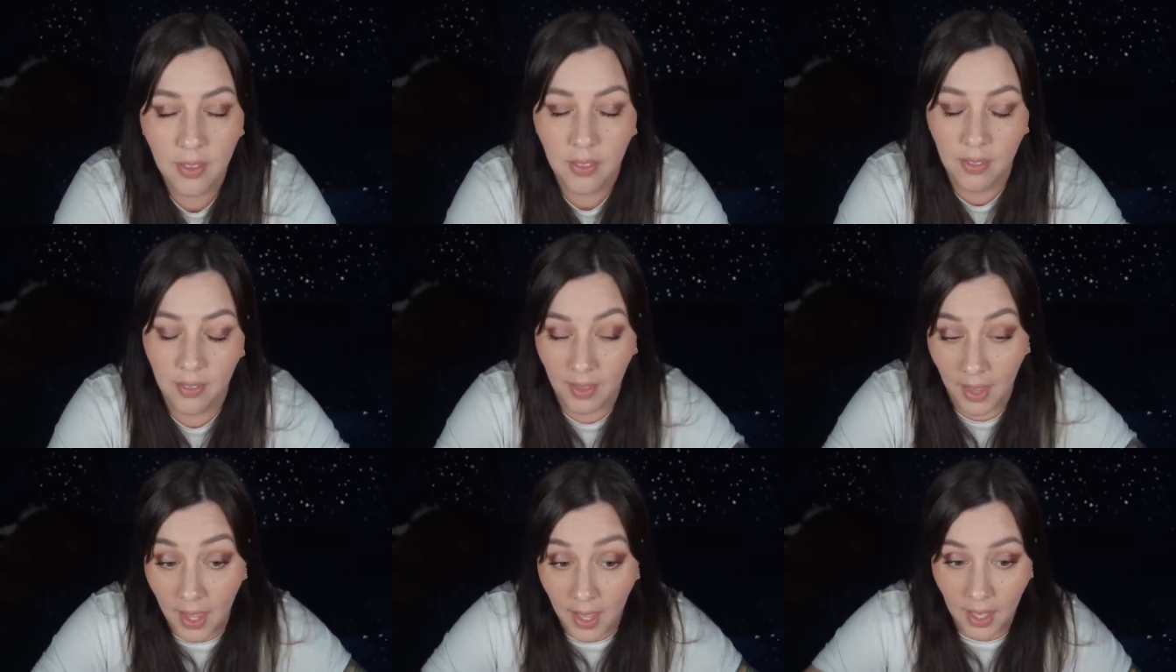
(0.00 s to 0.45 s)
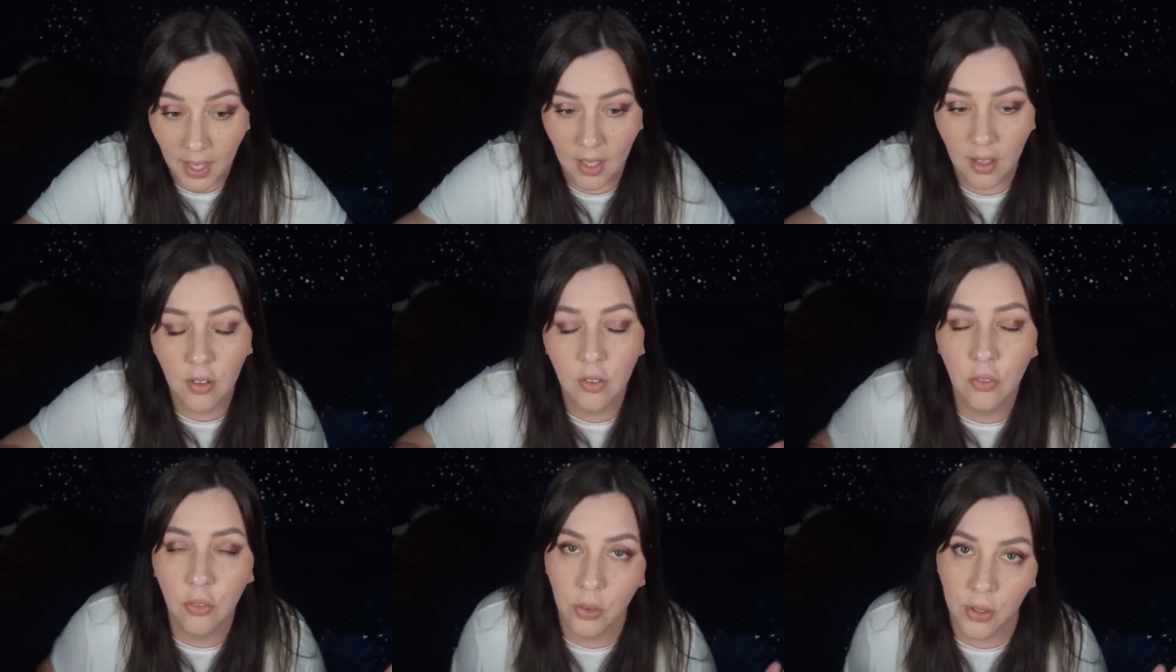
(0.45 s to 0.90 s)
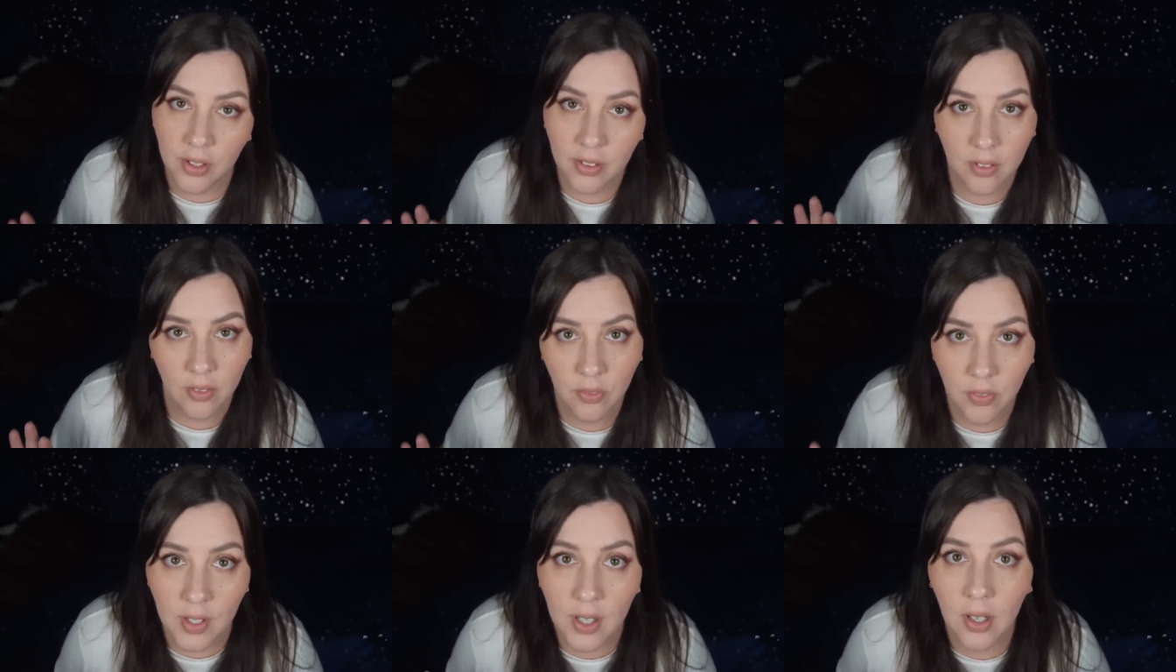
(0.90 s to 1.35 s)
They freeze
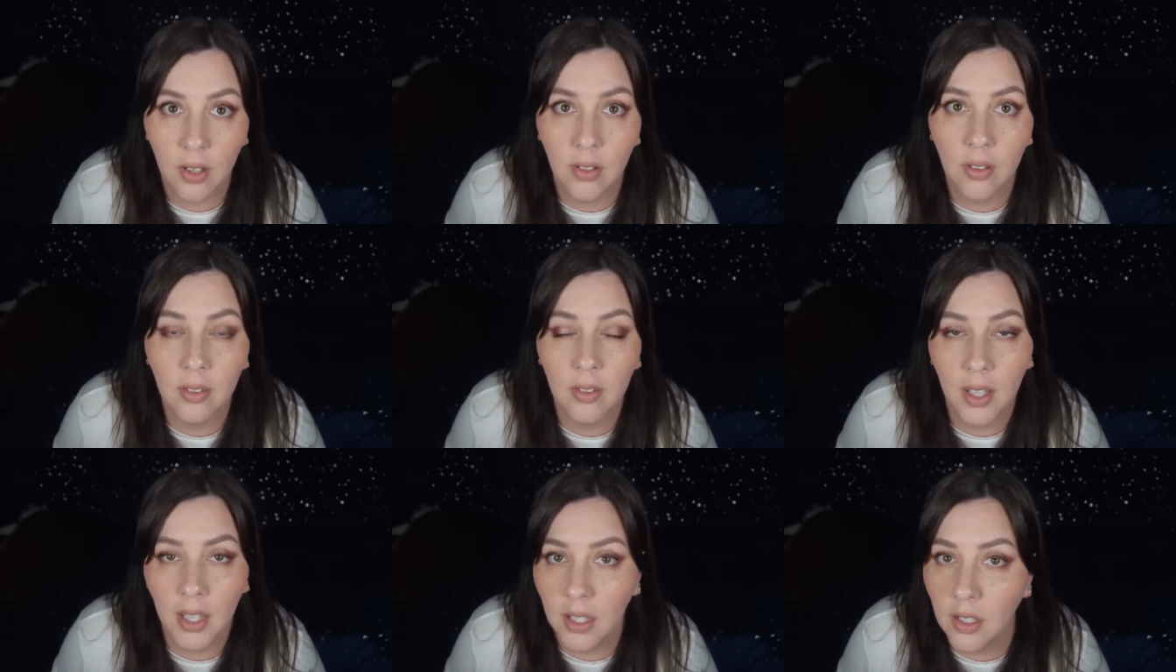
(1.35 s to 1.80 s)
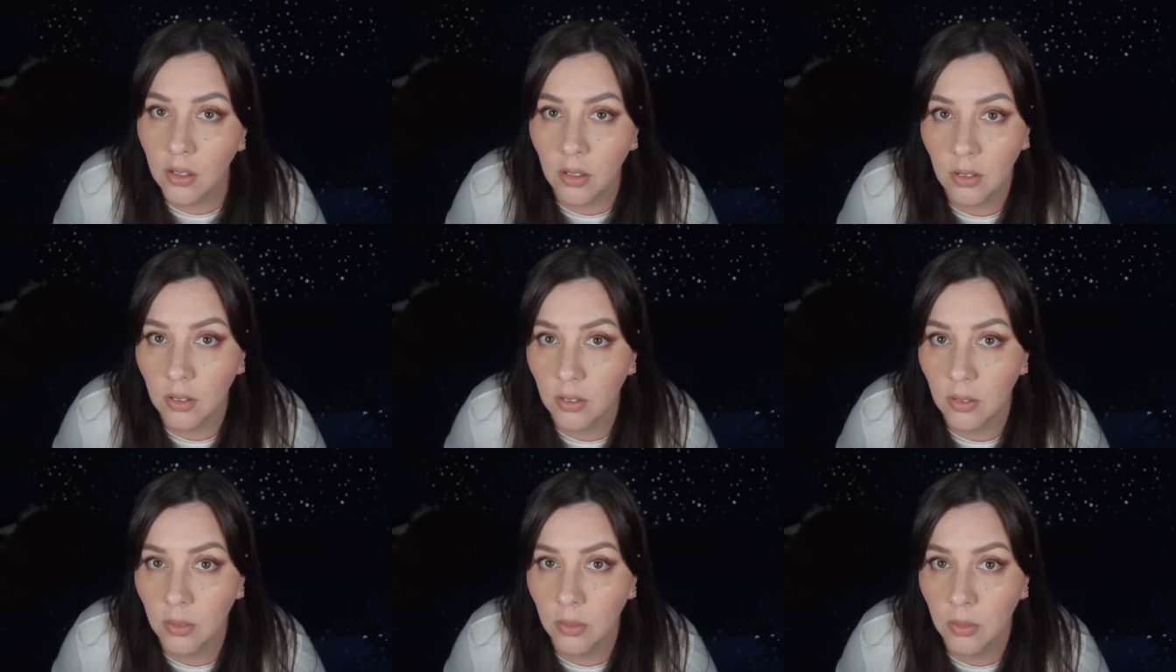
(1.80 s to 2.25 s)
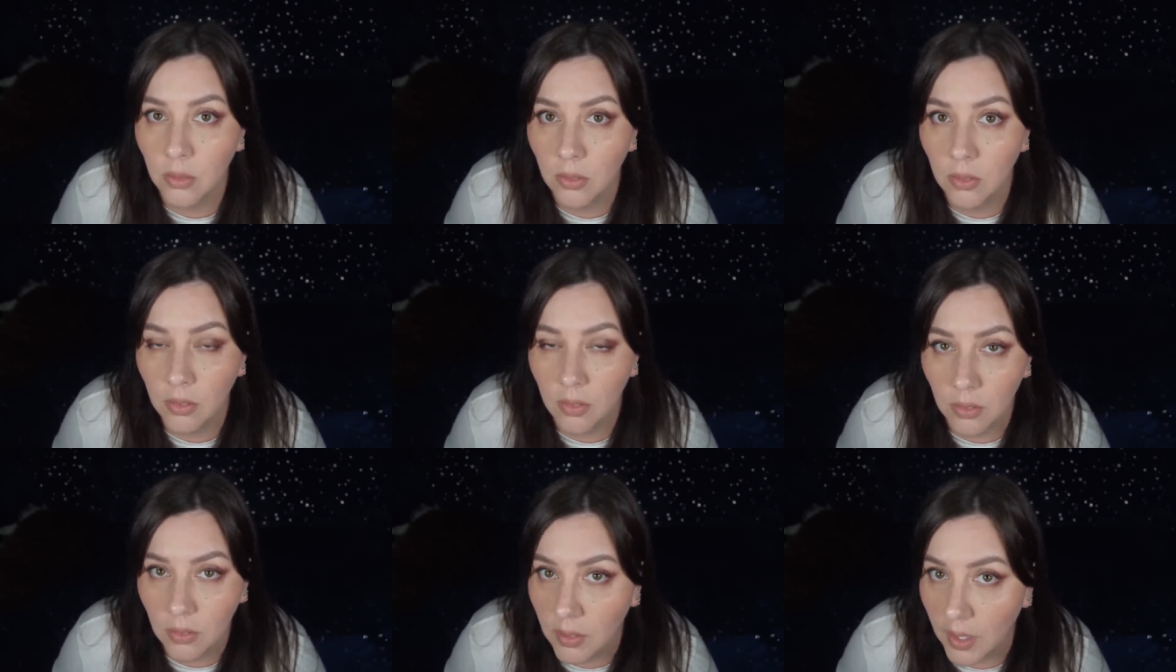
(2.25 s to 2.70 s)
in fear.
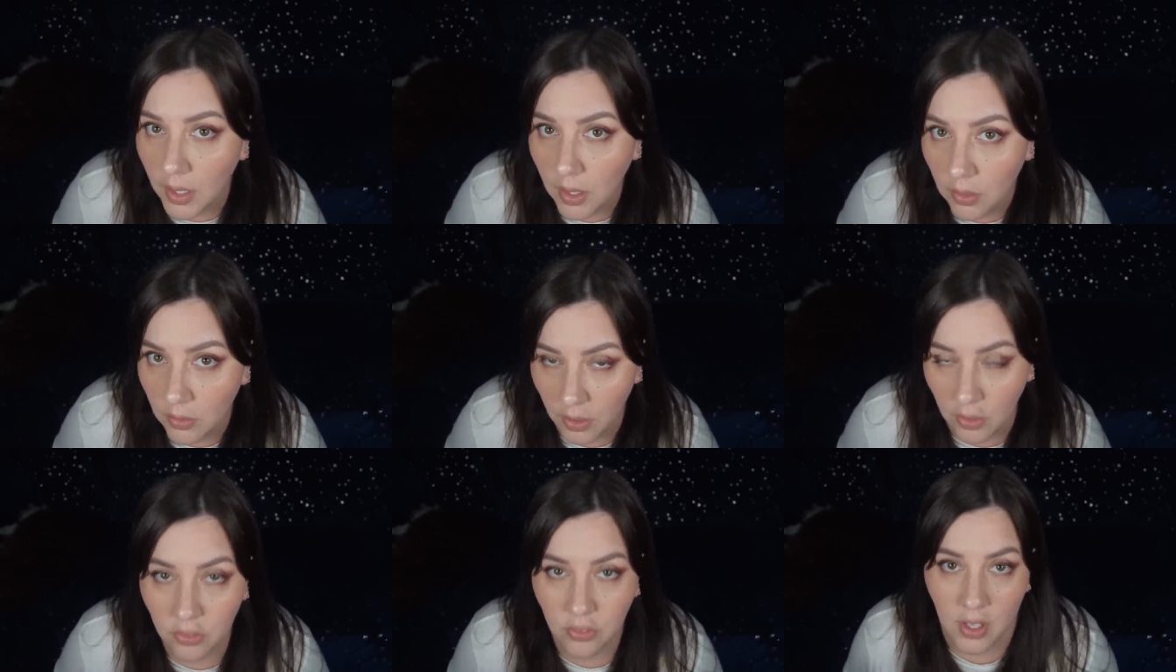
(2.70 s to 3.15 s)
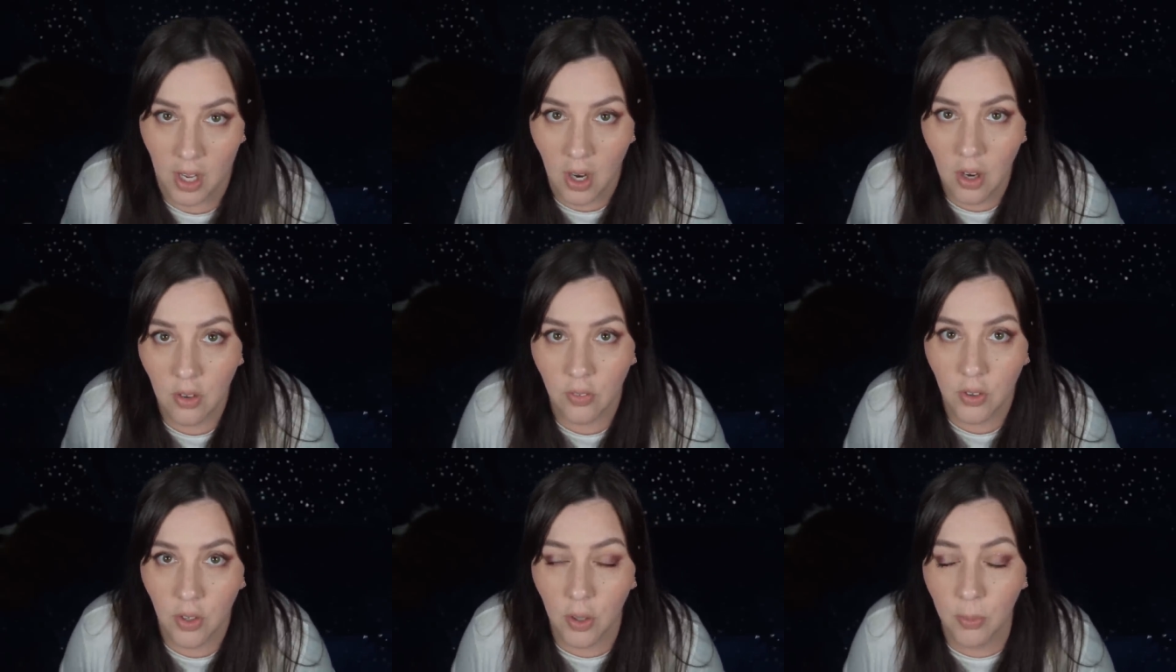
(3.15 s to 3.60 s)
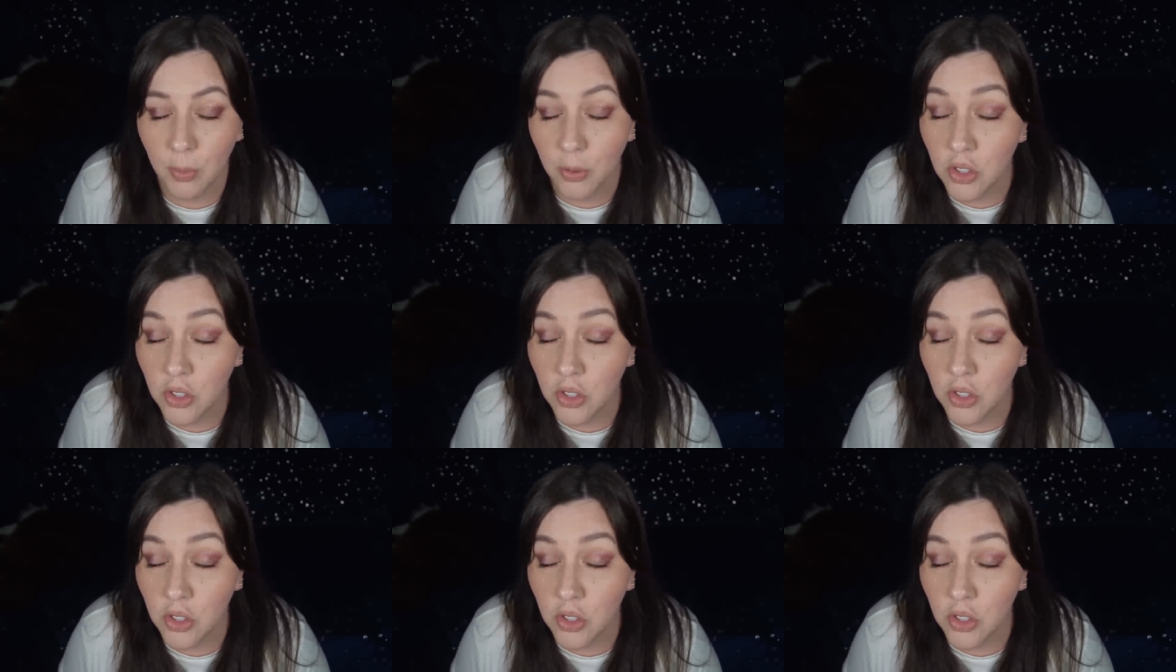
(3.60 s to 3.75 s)
They're scared of her.